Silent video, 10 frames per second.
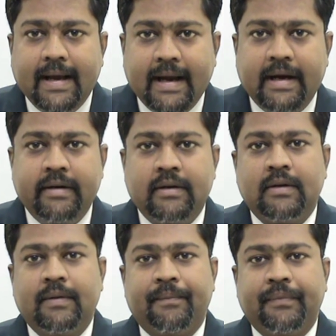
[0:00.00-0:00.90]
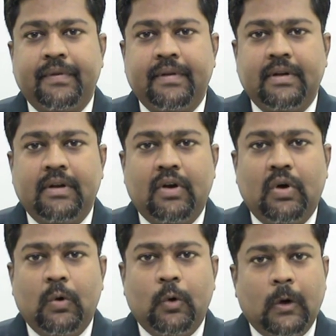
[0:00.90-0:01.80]
and
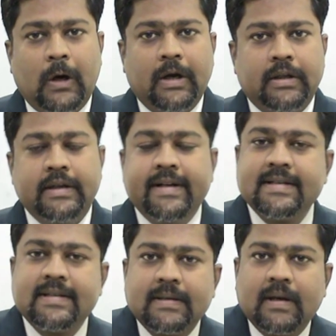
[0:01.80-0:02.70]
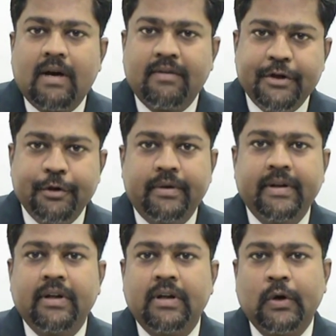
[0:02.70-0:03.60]
it is our
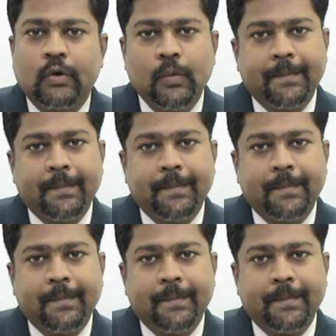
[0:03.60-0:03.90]
duty to